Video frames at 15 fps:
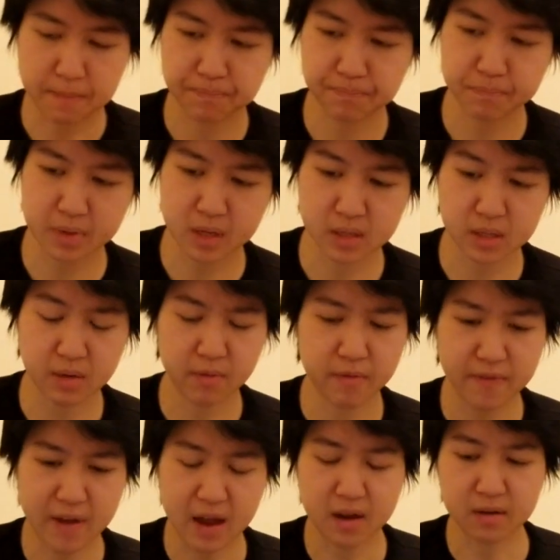because they were
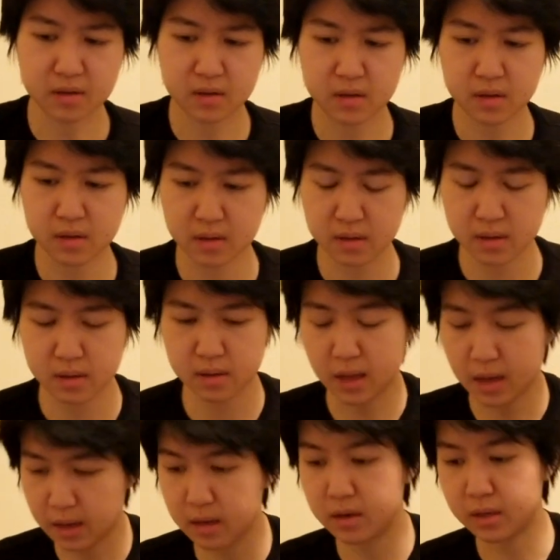found,
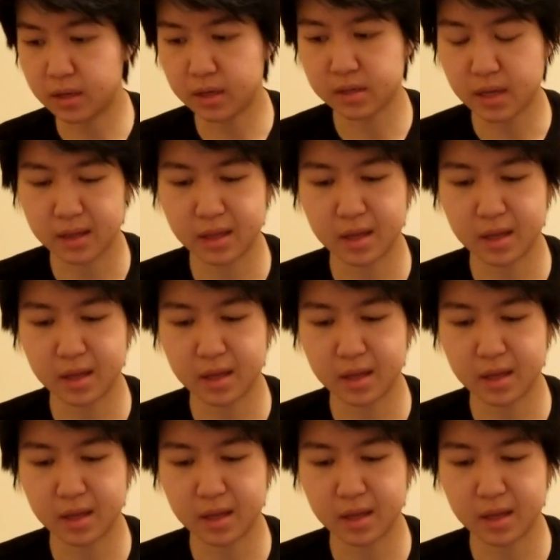thank goodness, and they